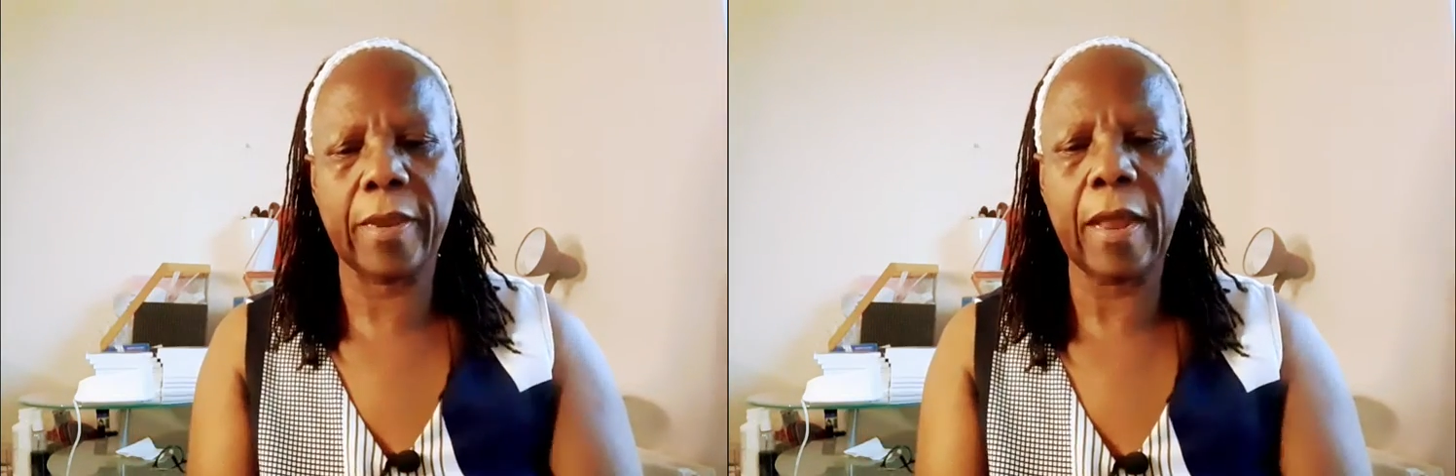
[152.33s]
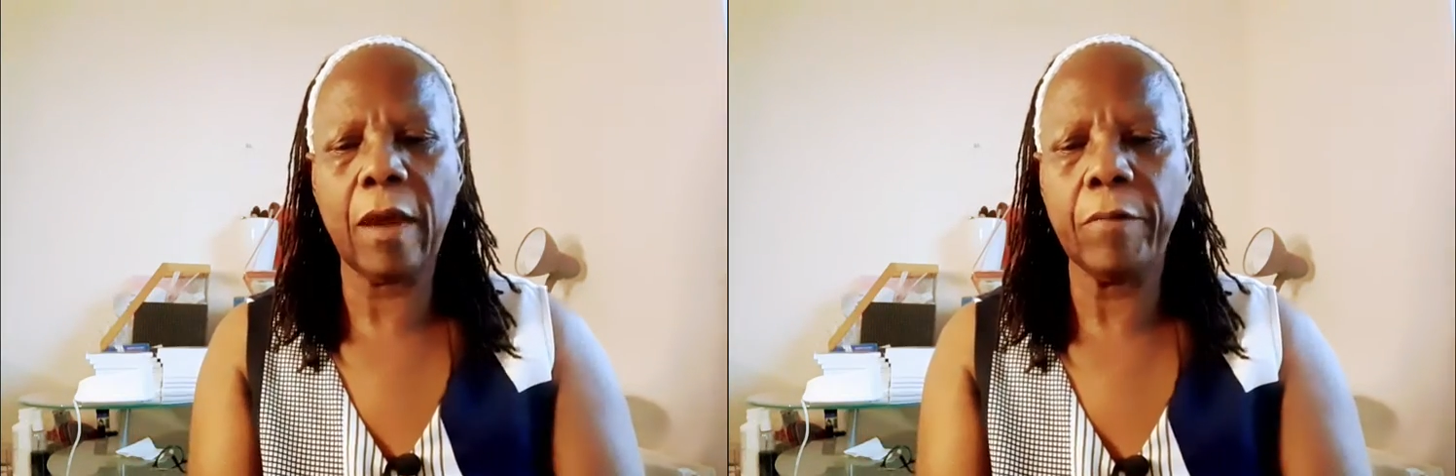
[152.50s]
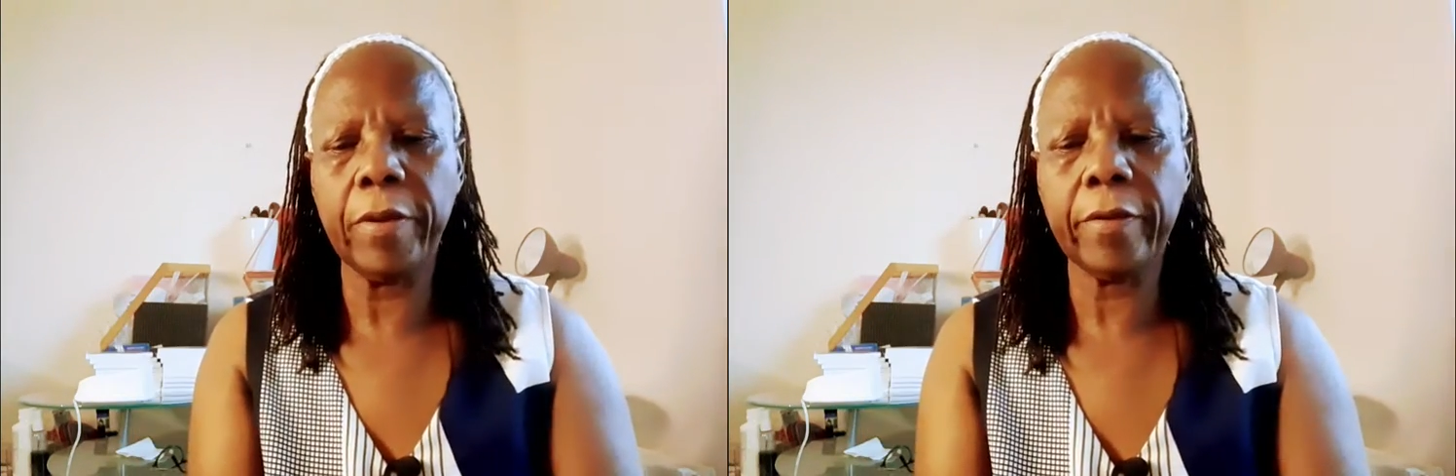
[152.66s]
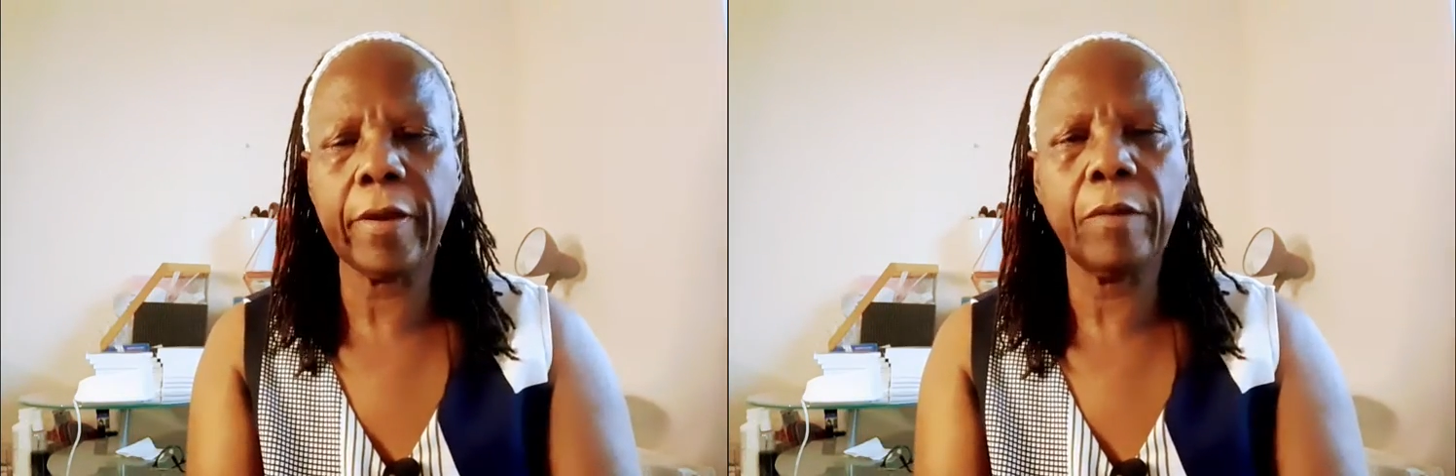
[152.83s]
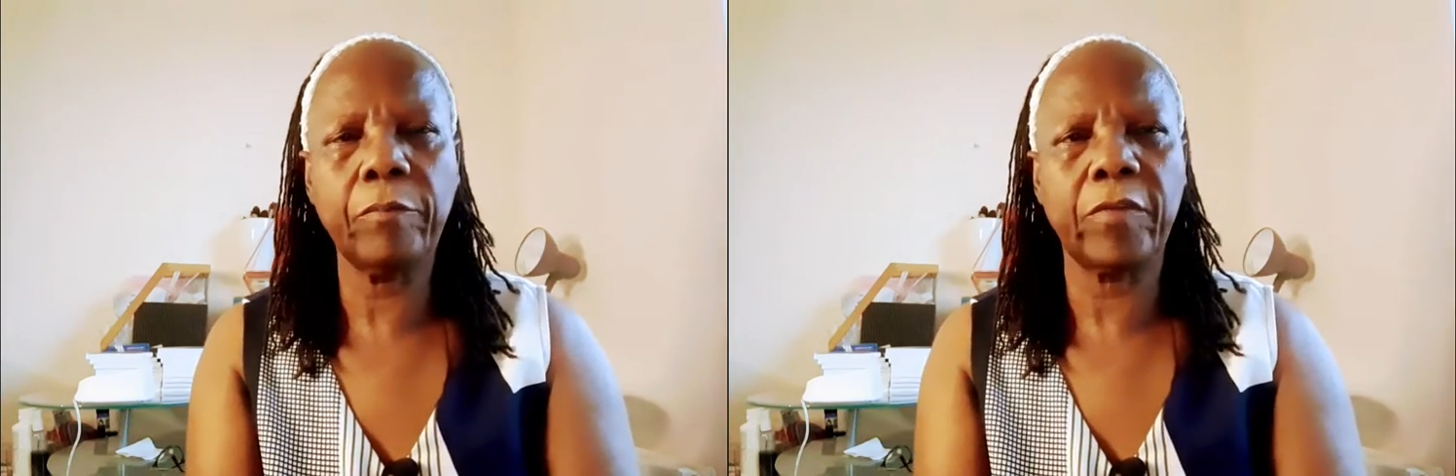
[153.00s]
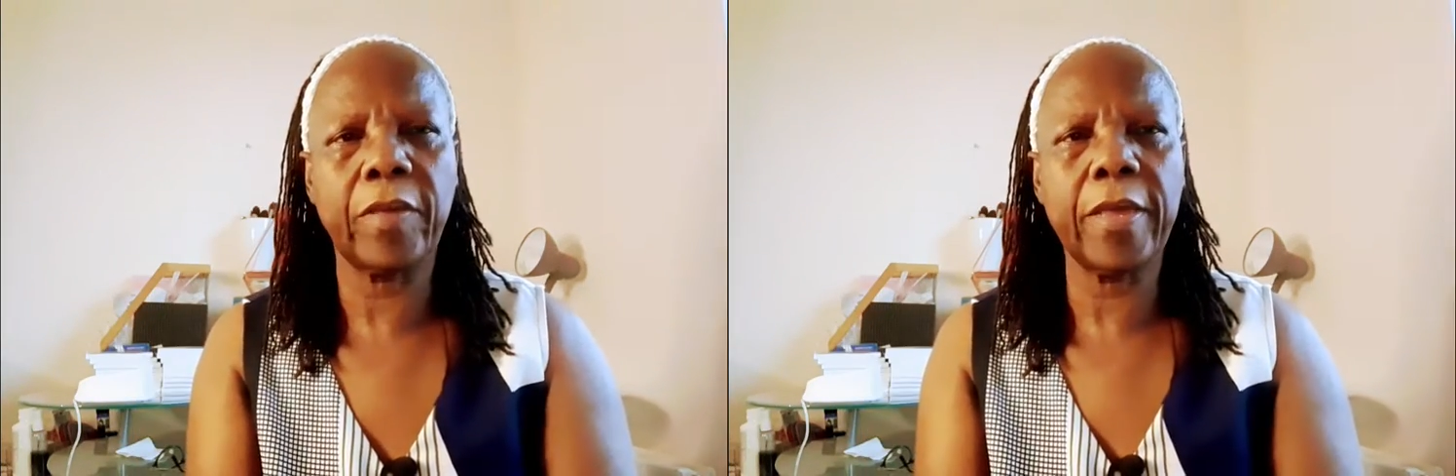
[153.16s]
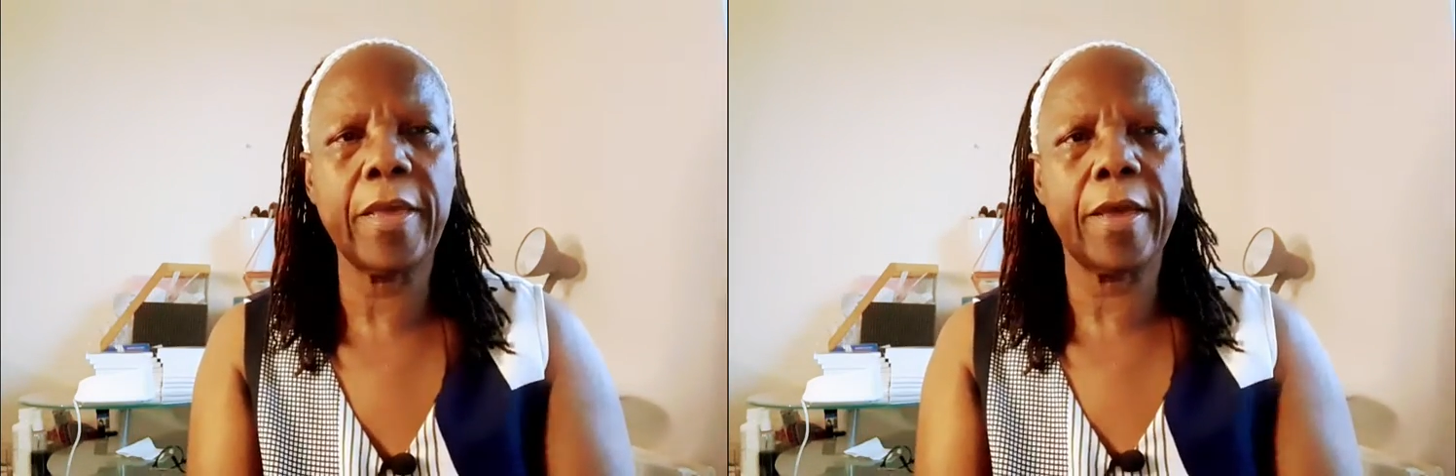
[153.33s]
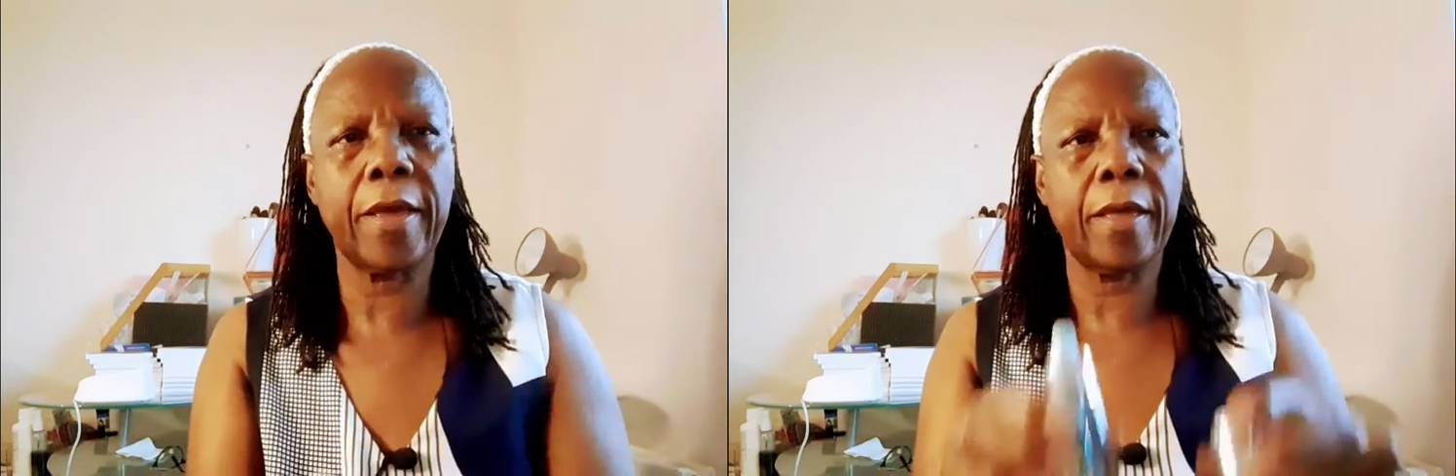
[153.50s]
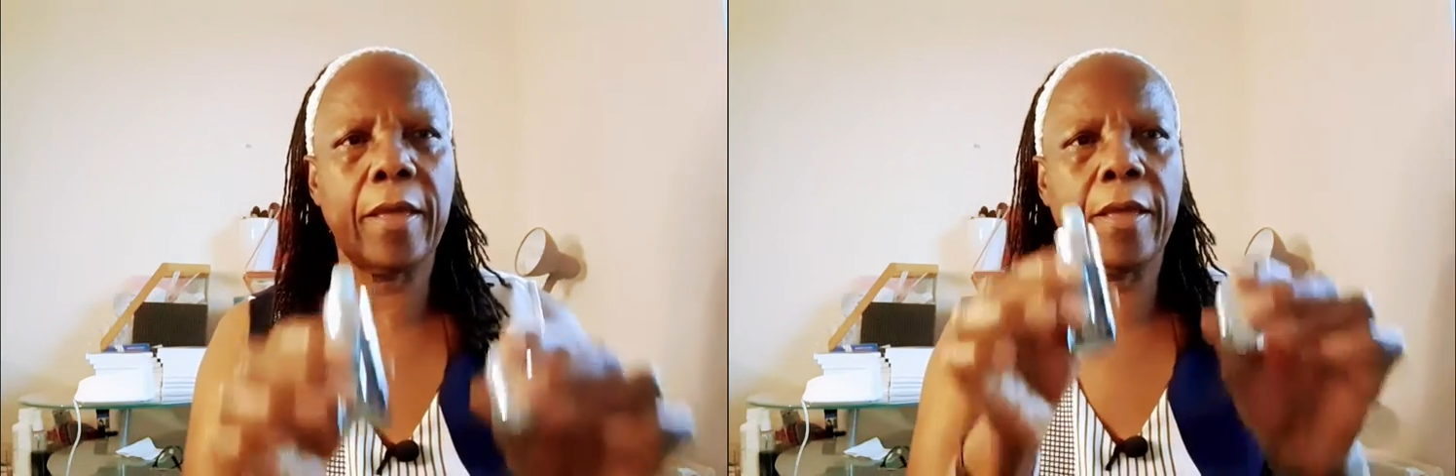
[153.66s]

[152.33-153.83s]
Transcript: Now it comes here